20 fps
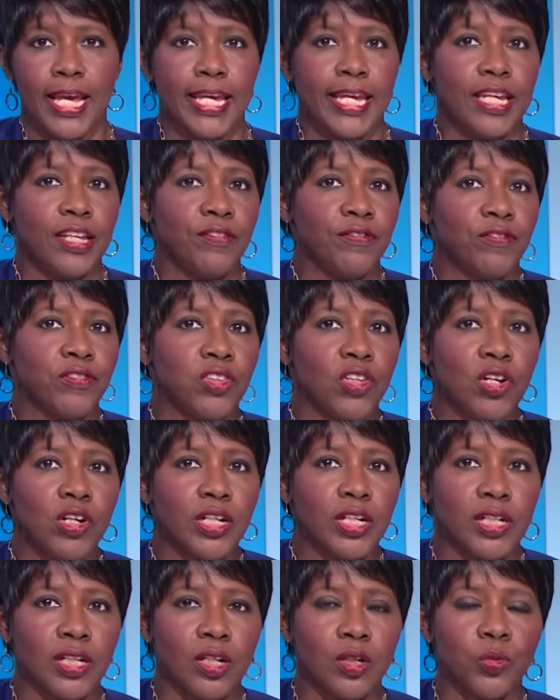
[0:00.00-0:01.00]
In
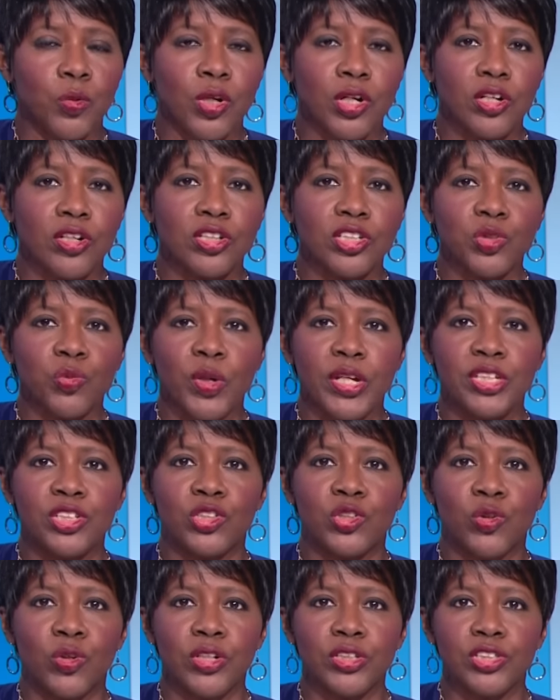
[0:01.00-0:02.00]
Florida, workers went
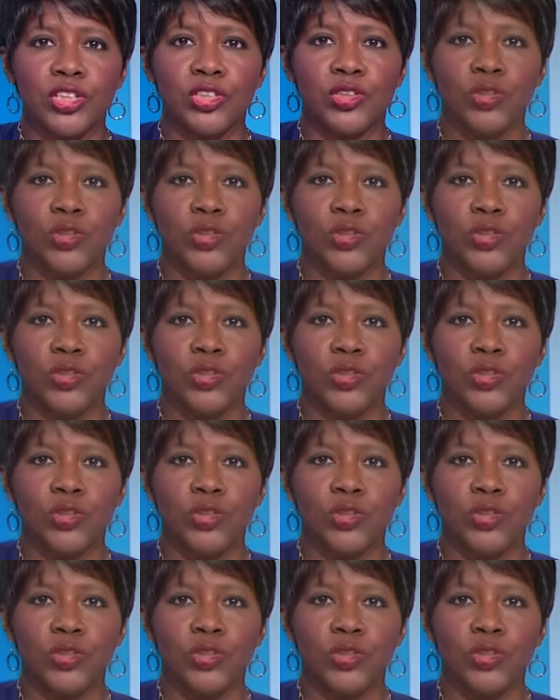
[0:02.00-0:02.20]
door to